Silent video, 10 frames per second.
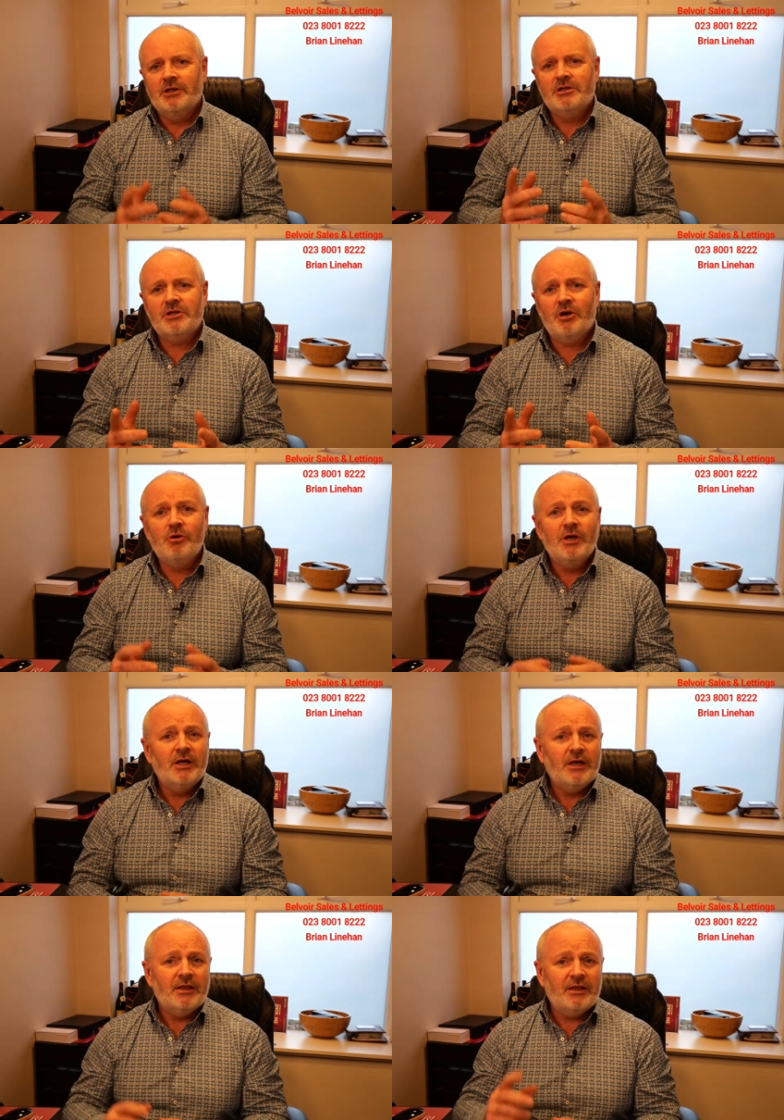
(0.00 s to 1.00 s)
So
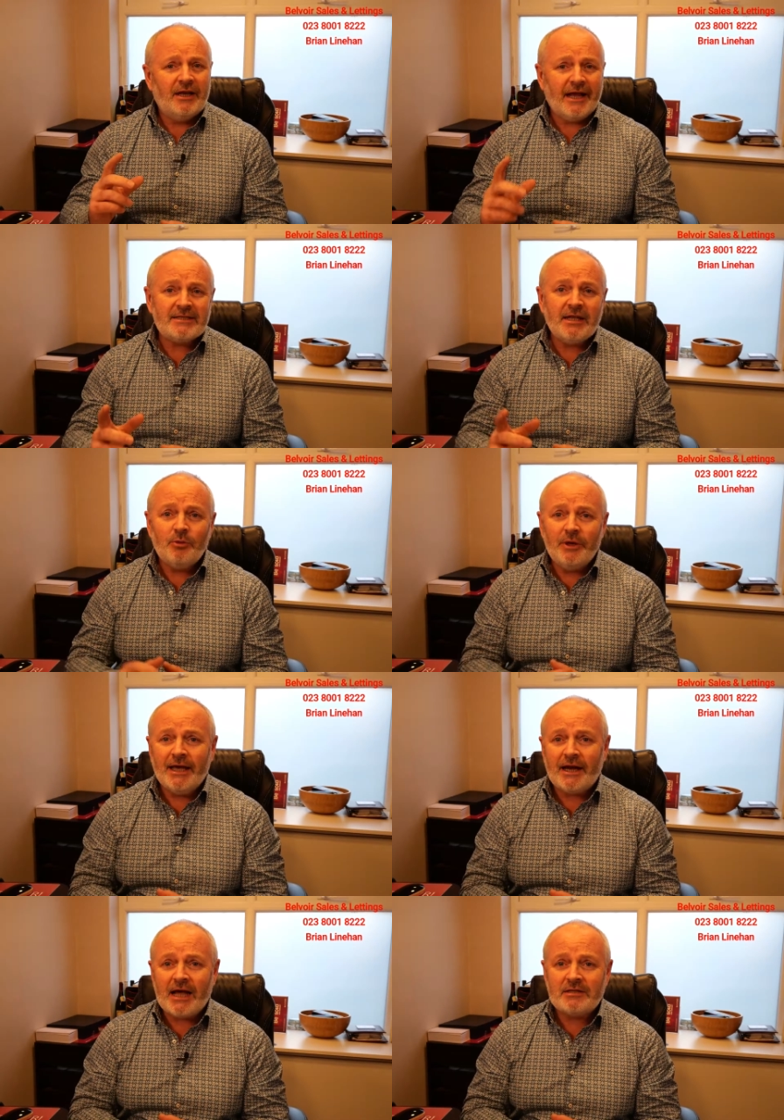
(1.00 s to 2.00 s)
the next thing we
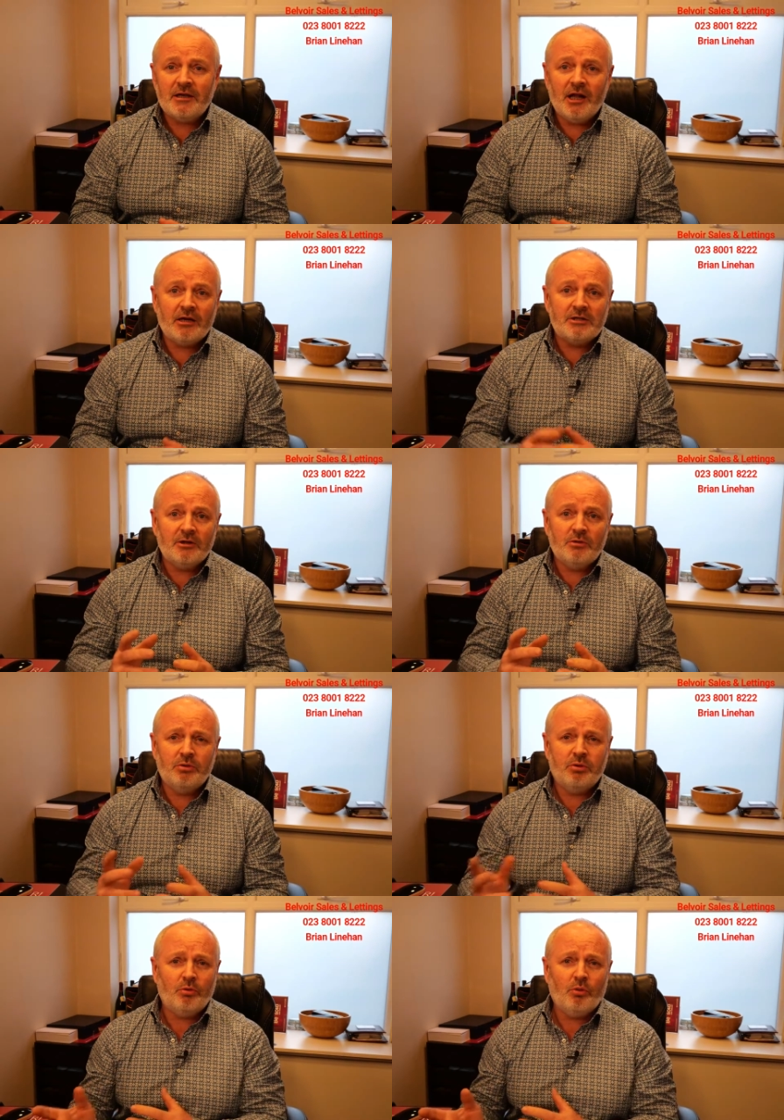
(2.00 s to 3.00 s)
get asked a lot is, look,
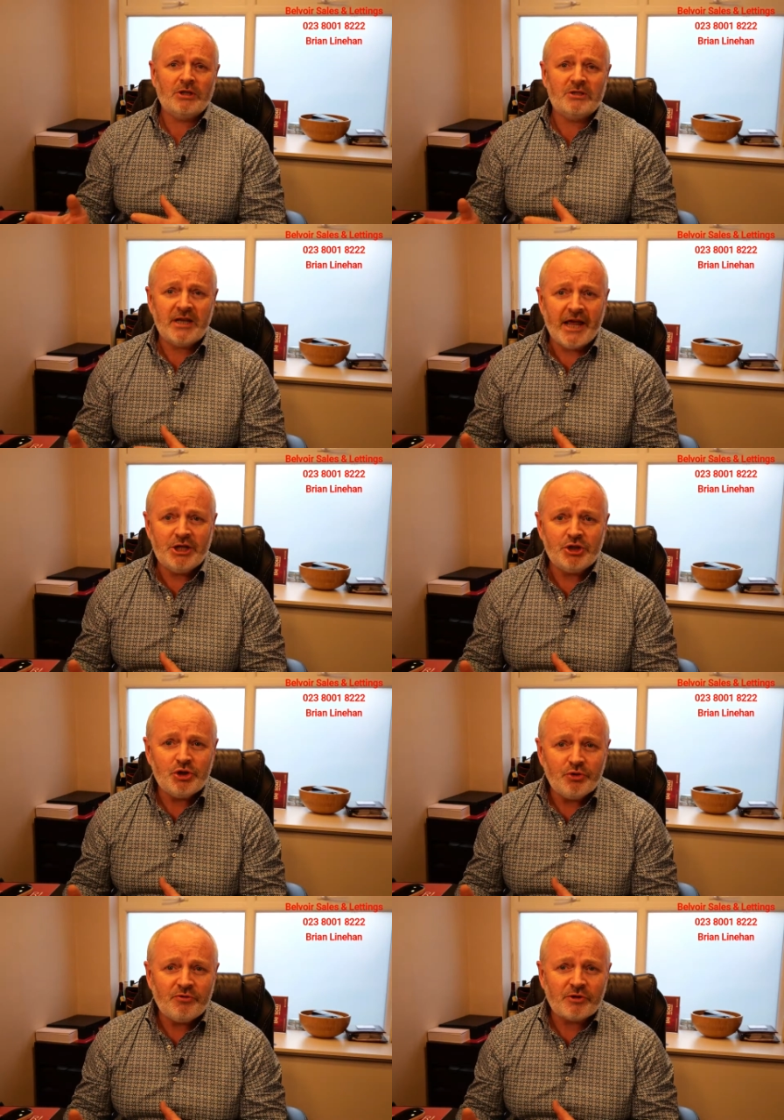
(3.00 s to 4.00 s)
what does an agent
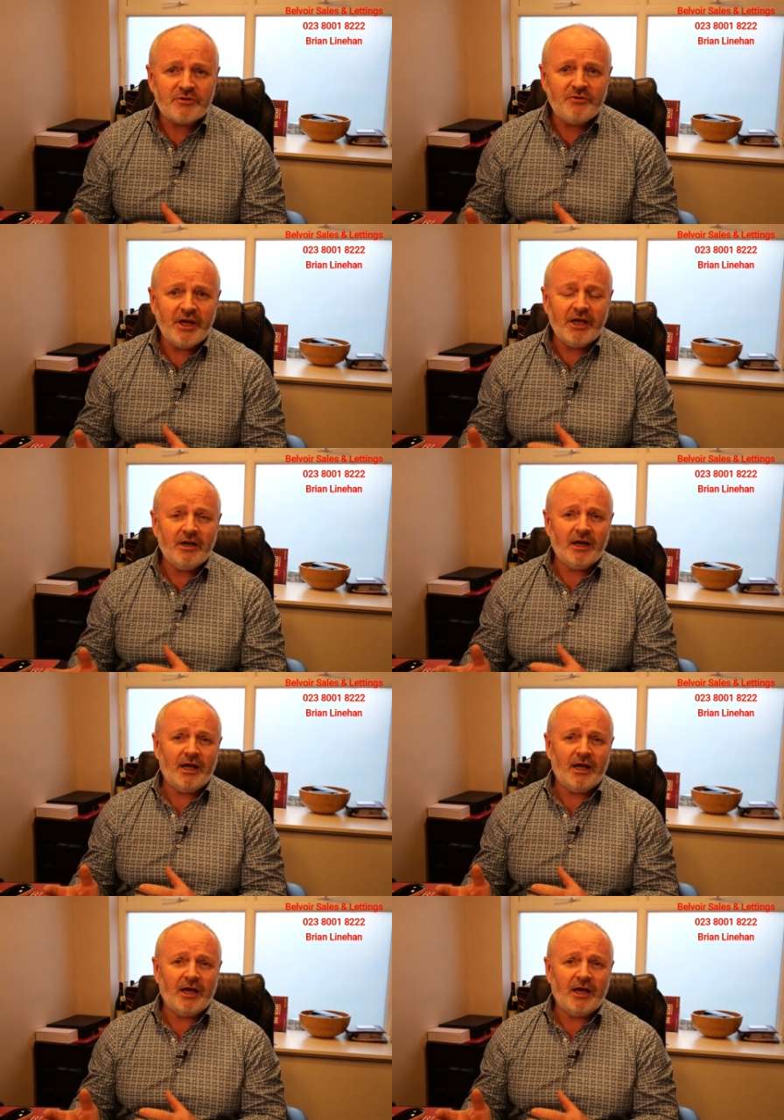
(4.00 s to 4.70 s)
do for its fee?